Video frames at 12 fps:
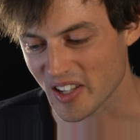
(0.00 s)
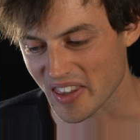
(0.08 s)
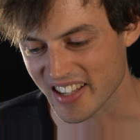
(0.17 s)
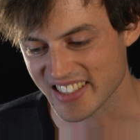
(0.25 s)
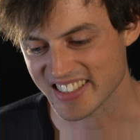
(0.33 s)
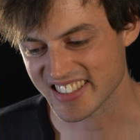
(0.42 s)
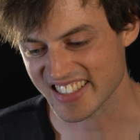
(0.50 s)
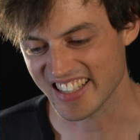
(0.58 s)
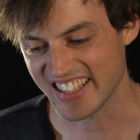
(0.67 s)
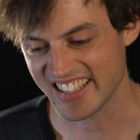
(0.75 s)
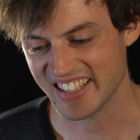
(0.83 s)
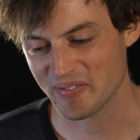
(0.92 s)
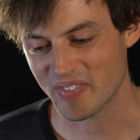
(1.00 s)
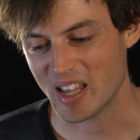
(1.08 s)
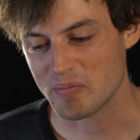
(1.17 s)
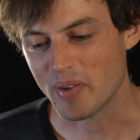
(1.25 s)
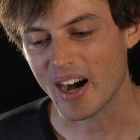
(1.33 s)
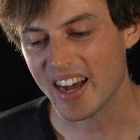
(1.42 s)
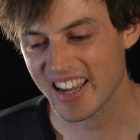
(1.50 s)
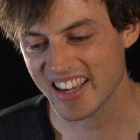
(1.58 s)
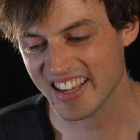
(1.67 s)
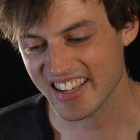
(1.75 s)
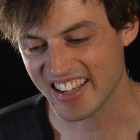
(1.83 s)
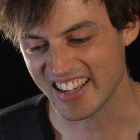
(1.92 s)
on this uh, pi,
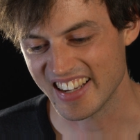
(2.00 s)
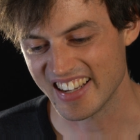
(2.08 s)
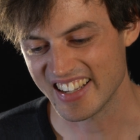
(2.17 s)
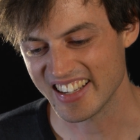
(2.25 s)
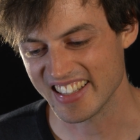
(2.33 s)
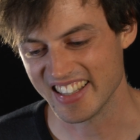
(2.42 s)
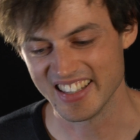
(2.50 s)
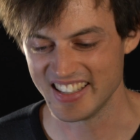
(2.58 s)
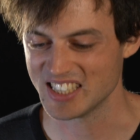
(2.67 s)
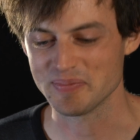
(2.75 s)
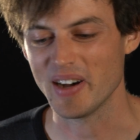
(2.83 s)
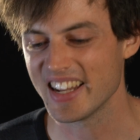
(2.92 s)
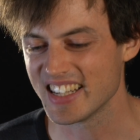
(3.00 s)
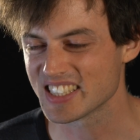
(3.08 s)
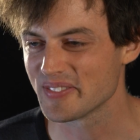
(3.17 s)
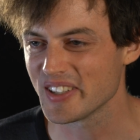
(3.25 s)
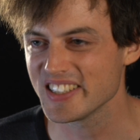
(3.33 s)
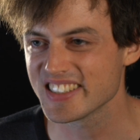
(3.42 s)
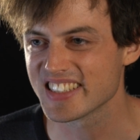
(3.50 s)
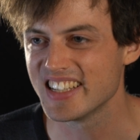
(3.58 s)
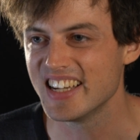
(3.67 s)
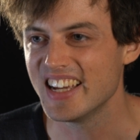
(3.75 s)
uh, these pi decimals.